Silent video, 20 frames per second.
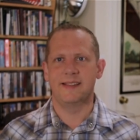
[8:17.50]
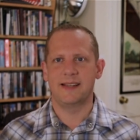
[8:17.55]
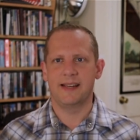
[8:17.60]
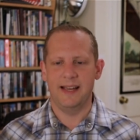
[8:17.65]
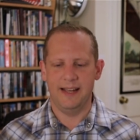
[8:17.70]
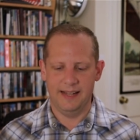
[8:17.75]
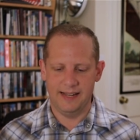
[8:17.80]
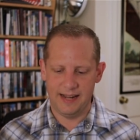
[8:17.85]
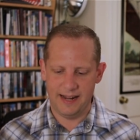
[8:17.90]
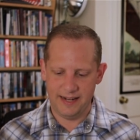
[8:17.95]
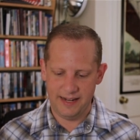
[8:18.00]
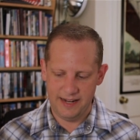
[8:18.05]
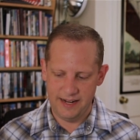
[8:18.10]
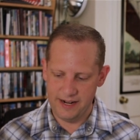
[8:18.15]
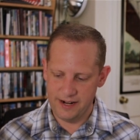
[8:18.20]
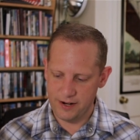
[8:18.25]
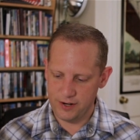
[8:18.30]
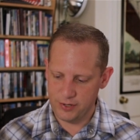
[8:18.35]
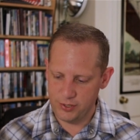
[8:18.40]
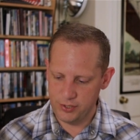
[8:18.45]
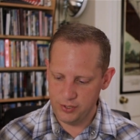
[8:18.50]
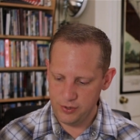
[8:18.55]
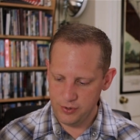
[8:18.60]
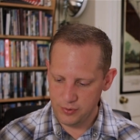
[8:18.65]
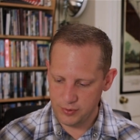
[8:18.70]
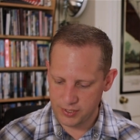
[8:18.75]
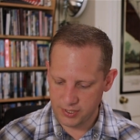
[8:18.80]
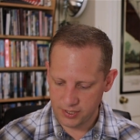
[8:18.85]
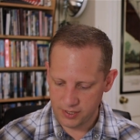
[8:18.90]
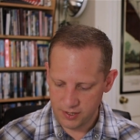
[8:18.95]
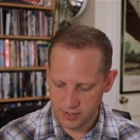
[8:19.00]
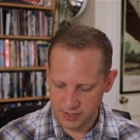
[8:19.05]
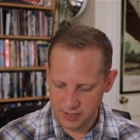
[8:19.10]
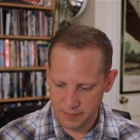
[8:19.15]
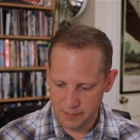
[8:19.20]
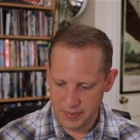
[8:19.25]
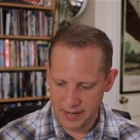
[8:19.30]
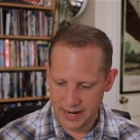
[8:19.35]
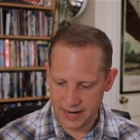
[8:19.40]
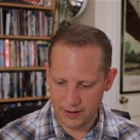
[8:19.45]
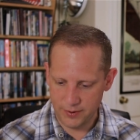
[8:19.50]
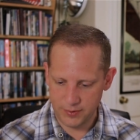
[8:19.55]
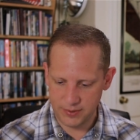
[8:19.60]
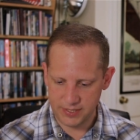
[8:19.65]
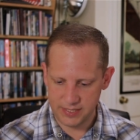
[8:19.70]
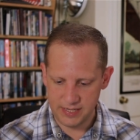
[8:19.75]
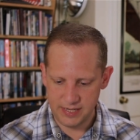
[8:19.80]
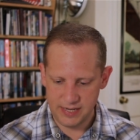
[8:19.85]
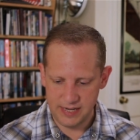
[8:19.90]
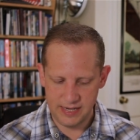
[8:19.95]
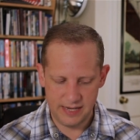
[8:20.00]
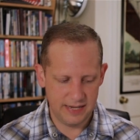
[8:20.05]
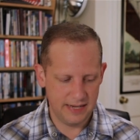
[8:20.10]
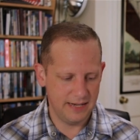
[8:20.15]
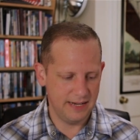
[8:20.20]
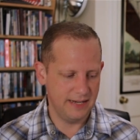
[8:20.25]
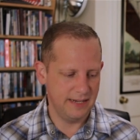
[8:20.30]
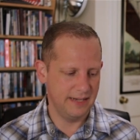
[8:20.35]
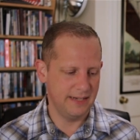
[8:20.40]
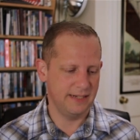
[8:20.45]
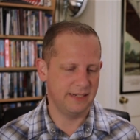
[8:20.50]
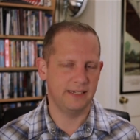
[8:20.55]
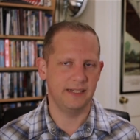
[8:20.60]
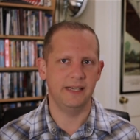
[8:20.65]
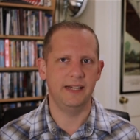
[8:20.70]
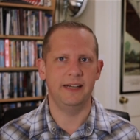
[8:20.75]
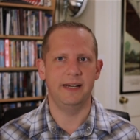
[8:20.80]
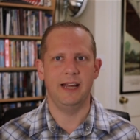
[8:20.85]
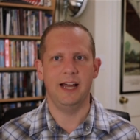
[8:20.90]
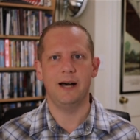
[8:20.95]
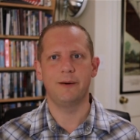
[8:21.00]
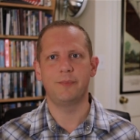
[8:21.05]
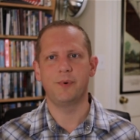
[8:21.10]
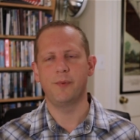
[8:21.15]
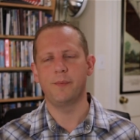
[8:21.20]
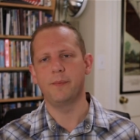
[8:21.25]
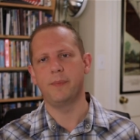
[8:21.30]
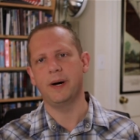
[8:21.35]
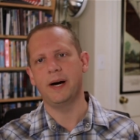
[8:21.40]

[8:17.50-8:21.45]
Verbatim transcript: thing I got here to talk about is an album